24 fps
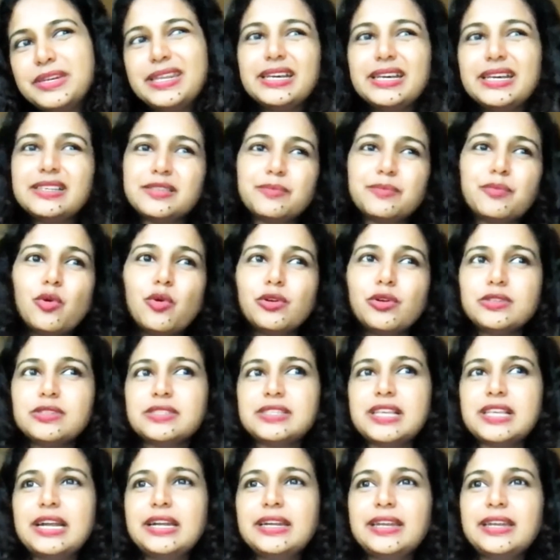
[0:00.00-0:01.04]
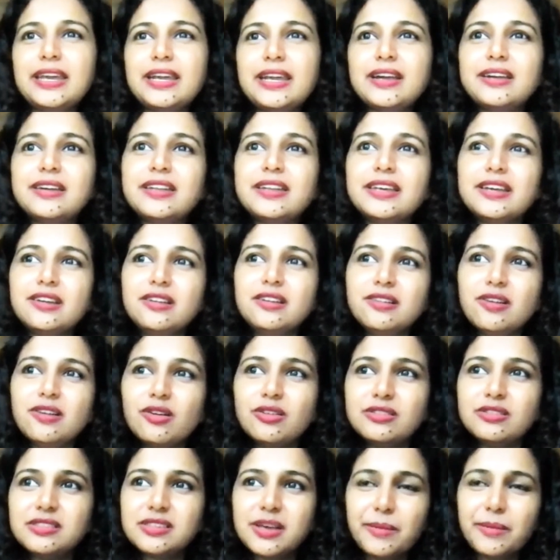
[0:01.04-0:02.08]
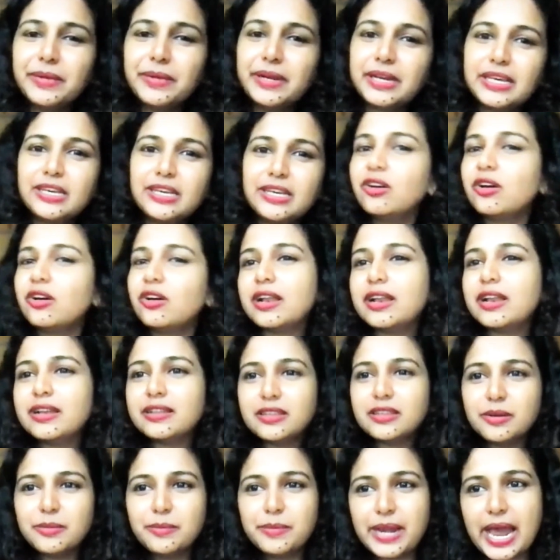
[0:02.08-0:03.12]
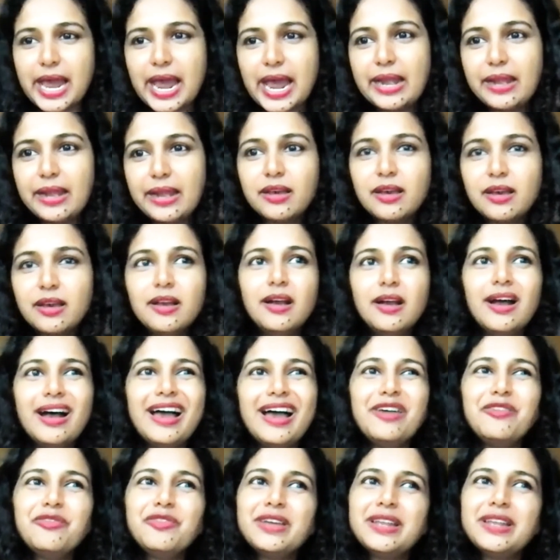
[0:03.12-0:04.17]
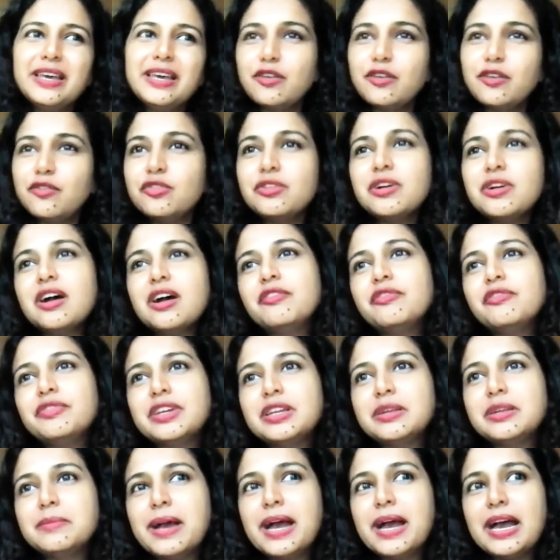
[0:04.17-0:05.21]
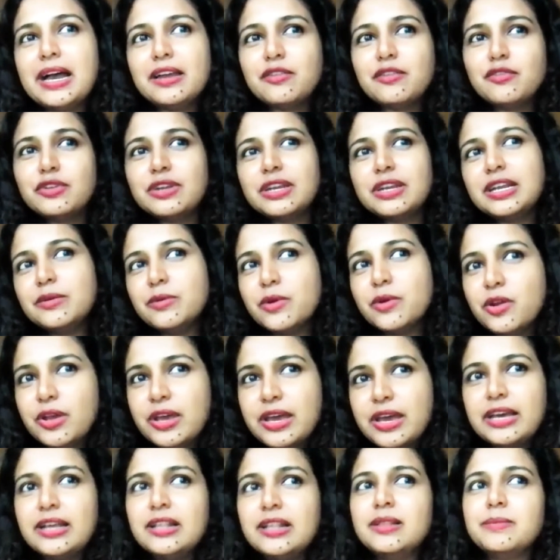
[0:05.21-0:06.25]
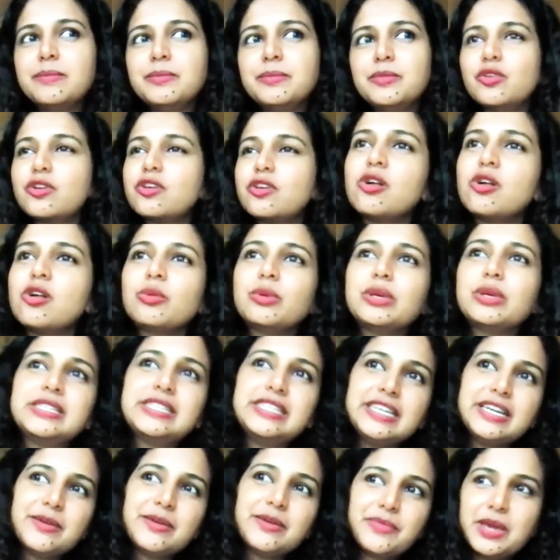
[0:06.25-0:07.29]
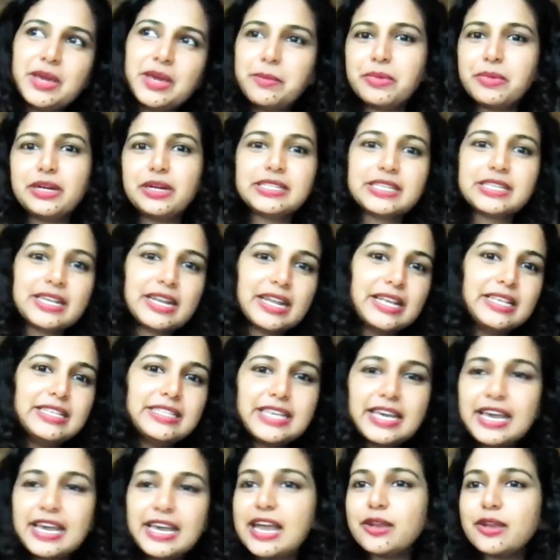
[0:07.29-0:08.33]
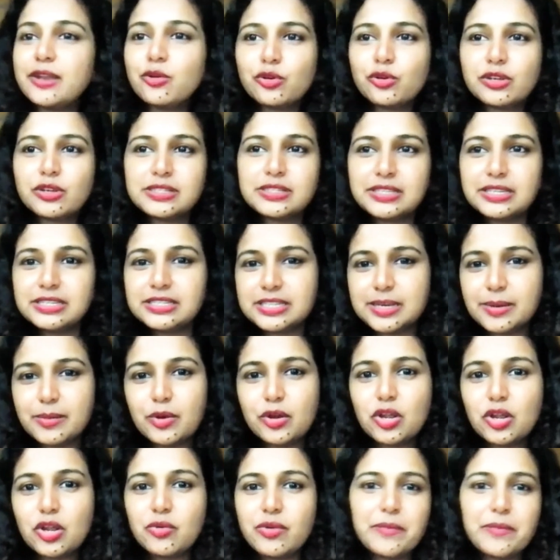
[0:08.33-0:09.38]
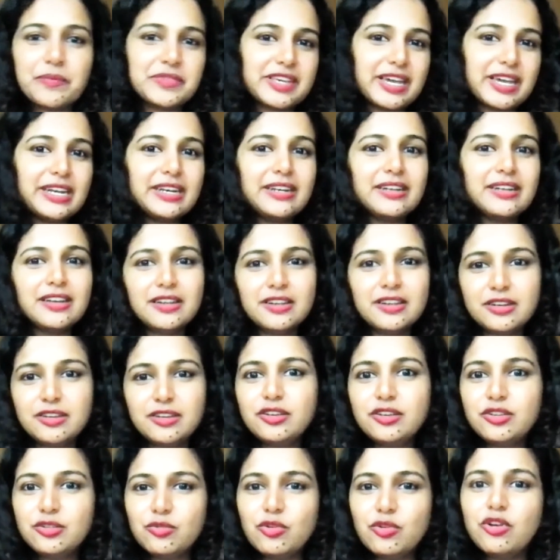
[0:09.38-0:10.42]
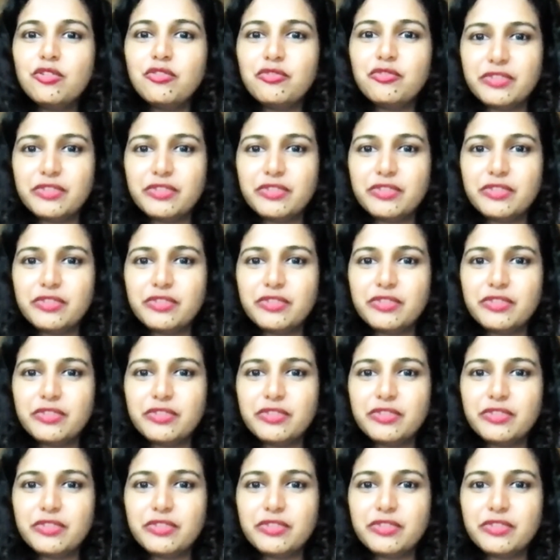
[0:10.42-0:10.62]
digs posts that take a dig on somebody or another brand. I feel if you have feedback, if you really want to help, you always DM that person and say, I noticed this about your website. Do you want?